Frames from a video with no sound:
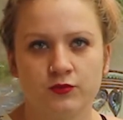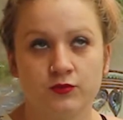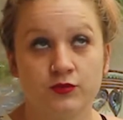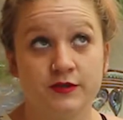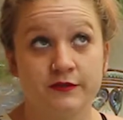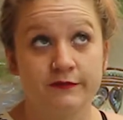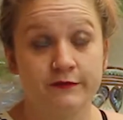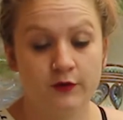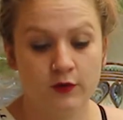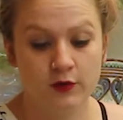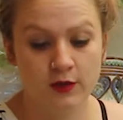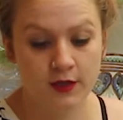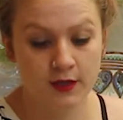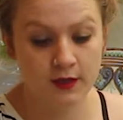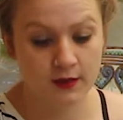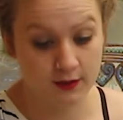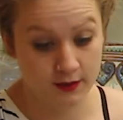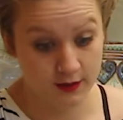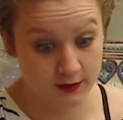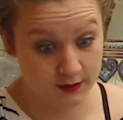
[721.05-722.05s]

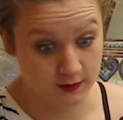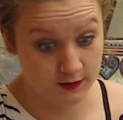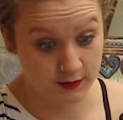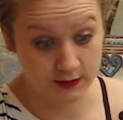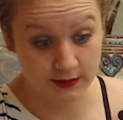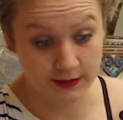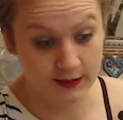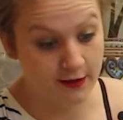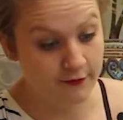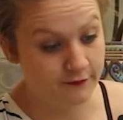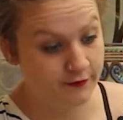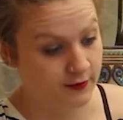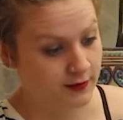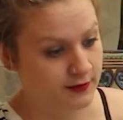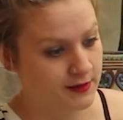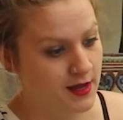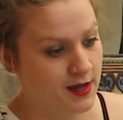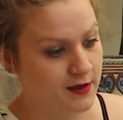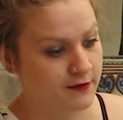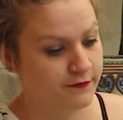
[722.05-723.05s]
rucifolia, loving
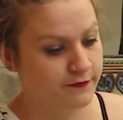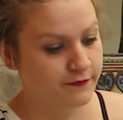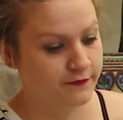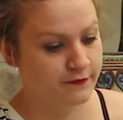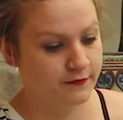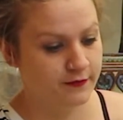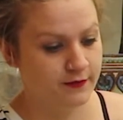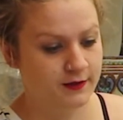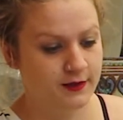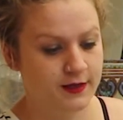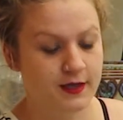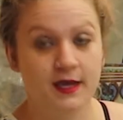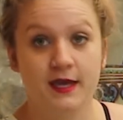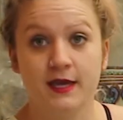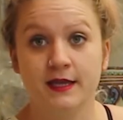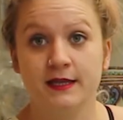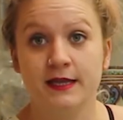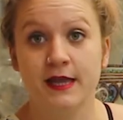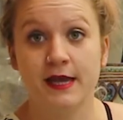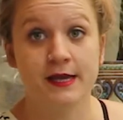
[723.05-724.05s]
life
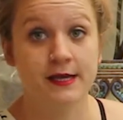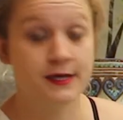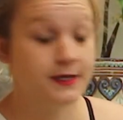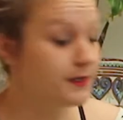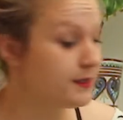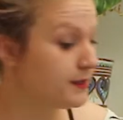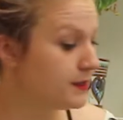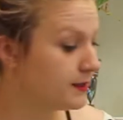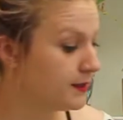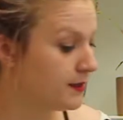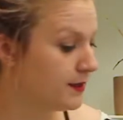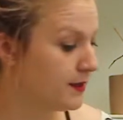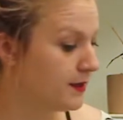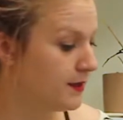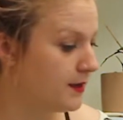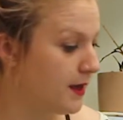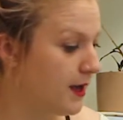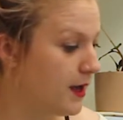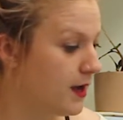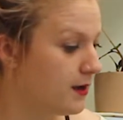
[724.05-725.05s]
in Leca.
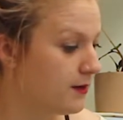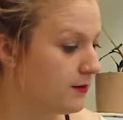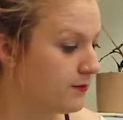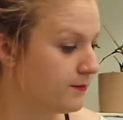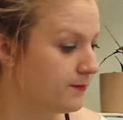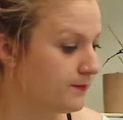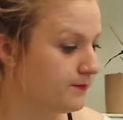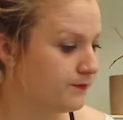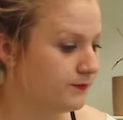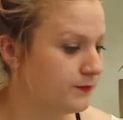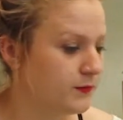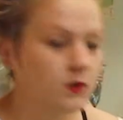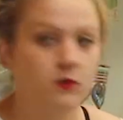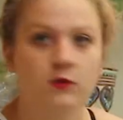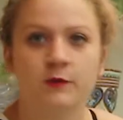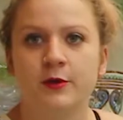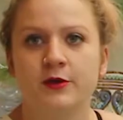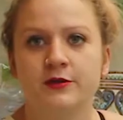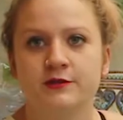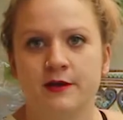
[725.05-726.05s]
All
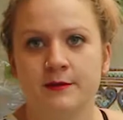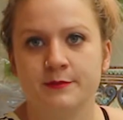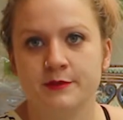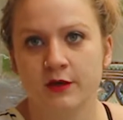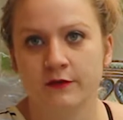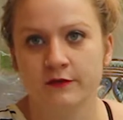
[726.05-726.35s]
the pots are empty,